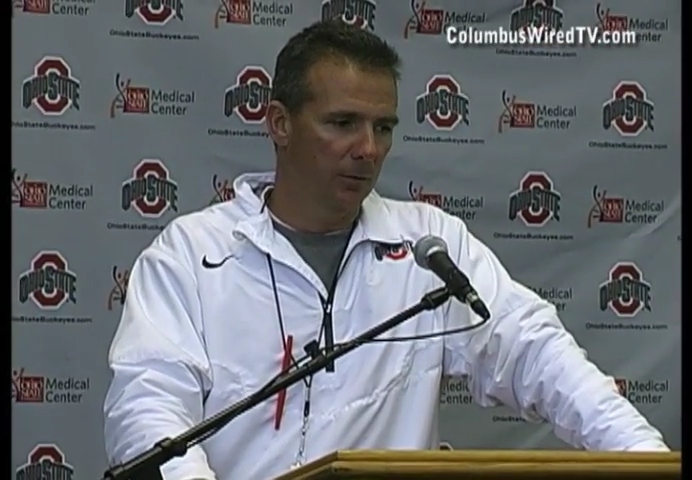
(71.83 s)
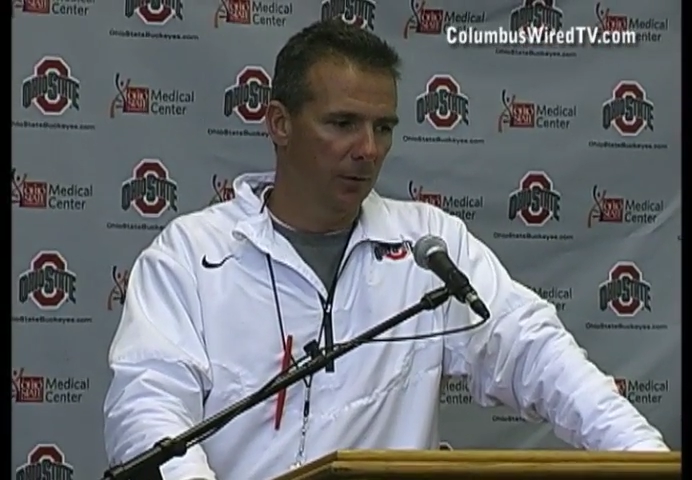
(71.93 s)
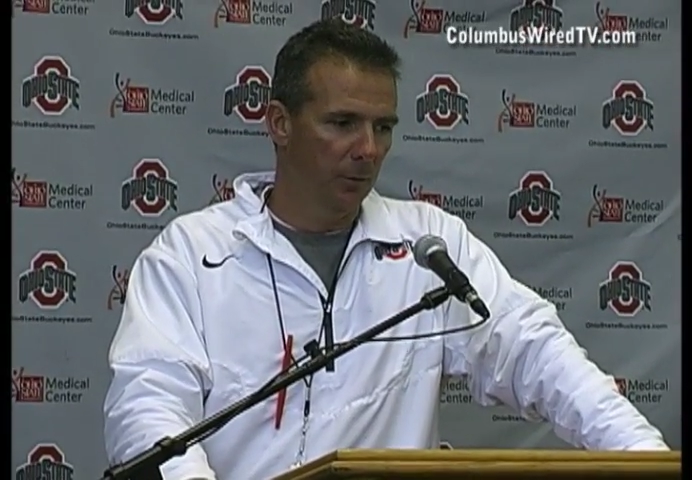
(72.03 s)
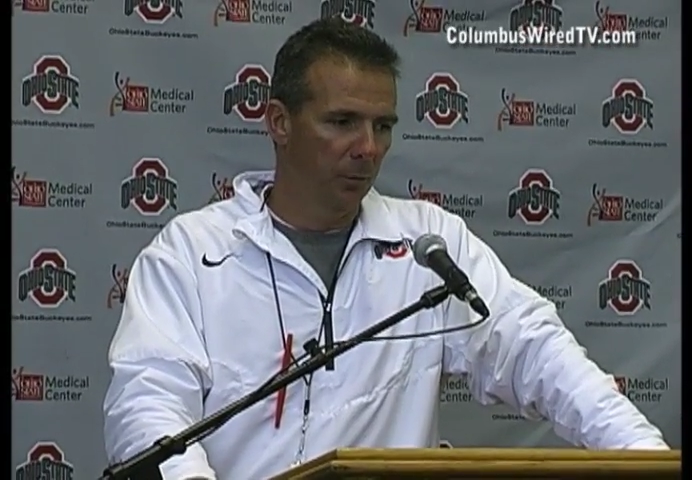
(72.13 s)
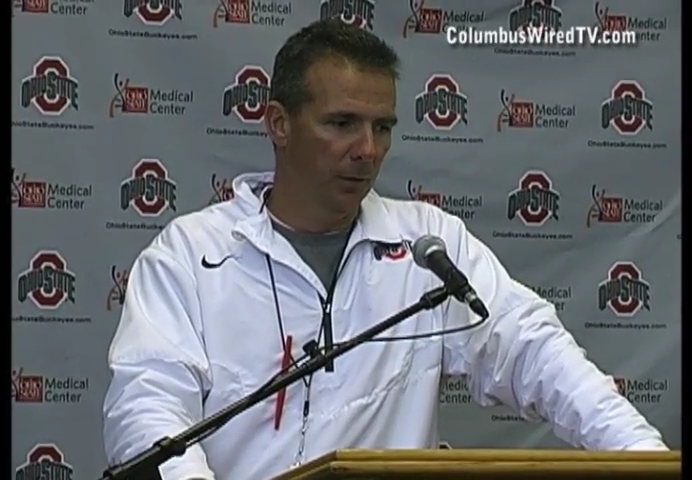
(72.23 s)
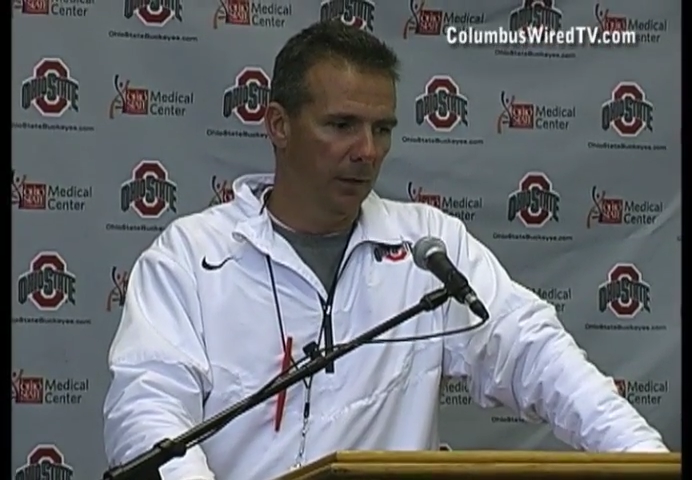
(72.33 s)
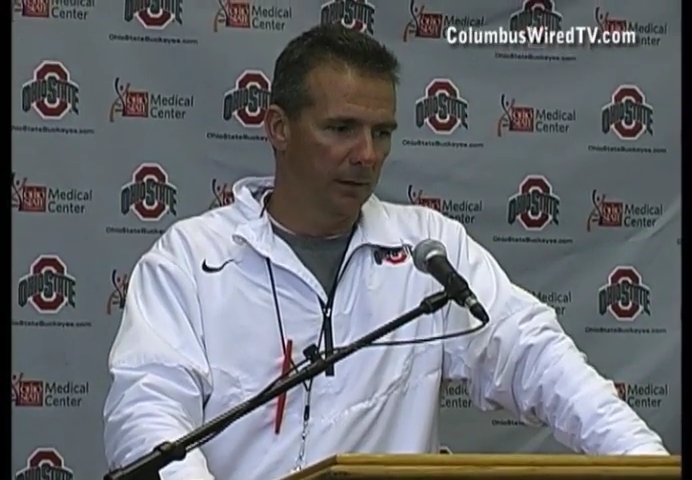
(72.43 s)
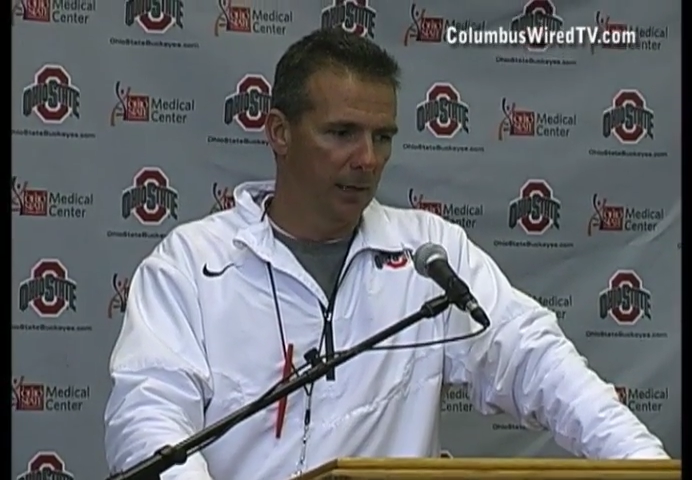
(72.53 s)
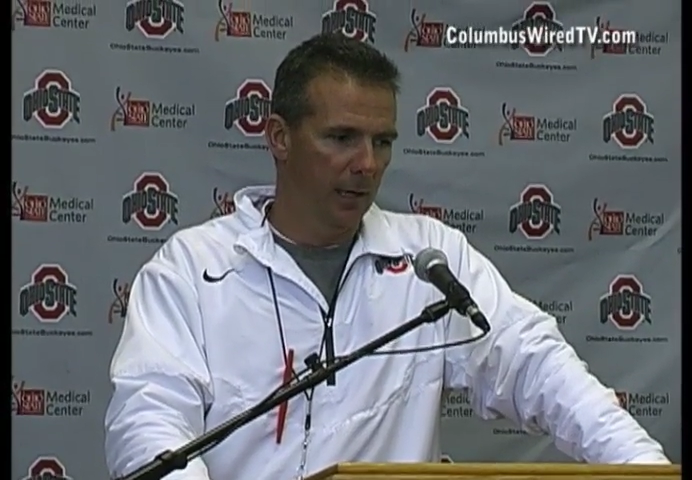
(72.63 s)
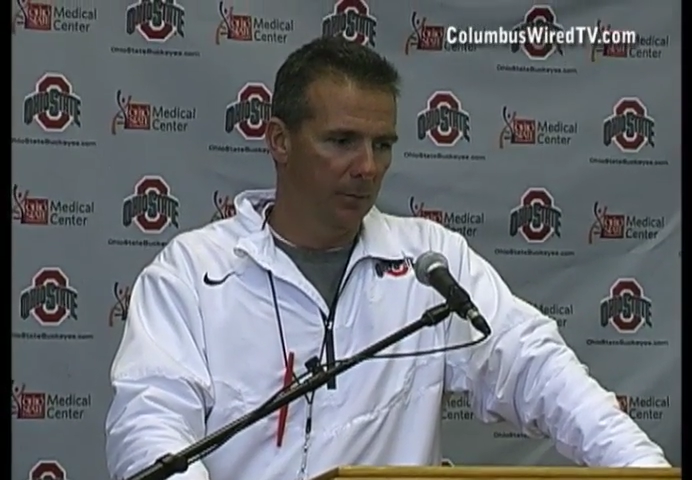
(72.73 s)
very pretty at
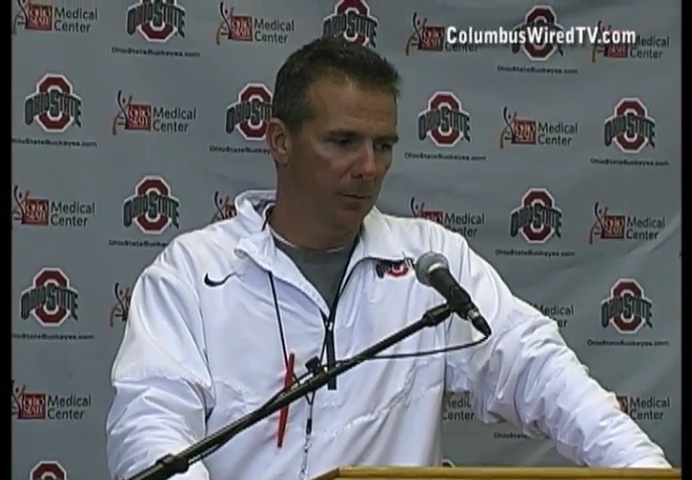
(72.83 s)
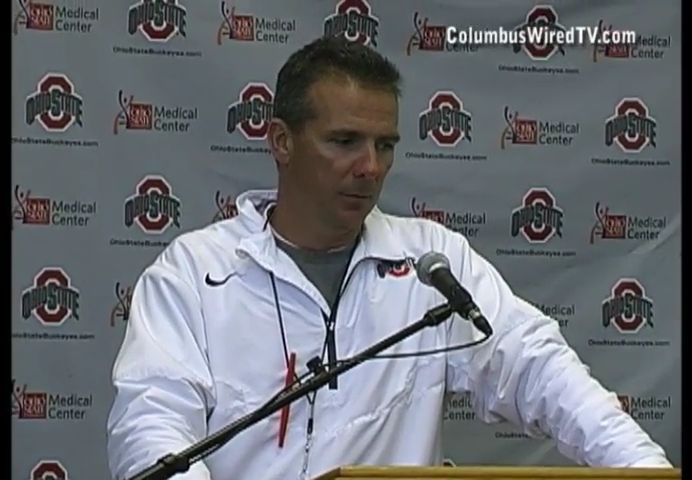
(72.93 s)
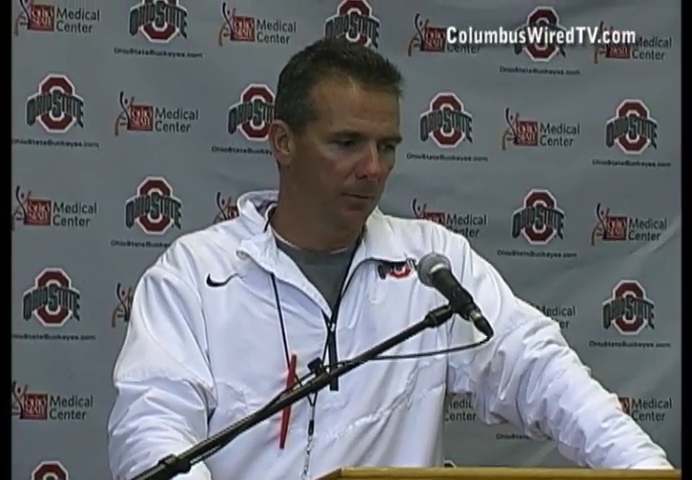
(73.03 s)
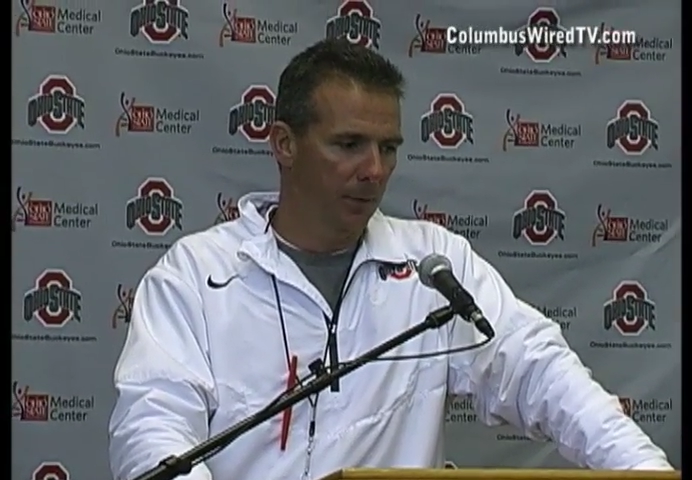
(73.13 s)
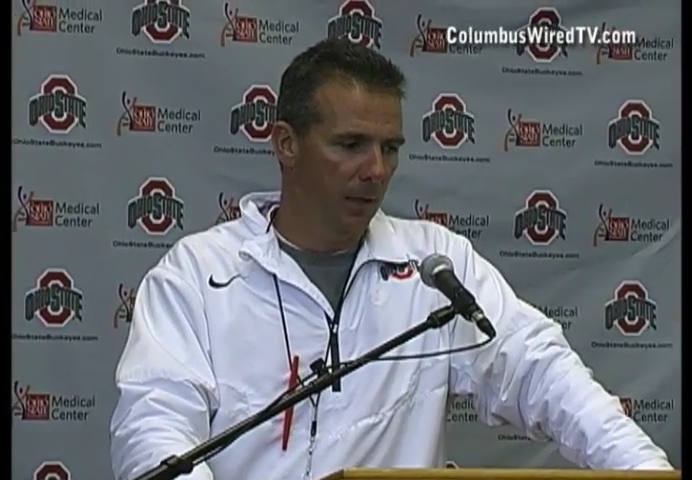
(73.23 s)
times.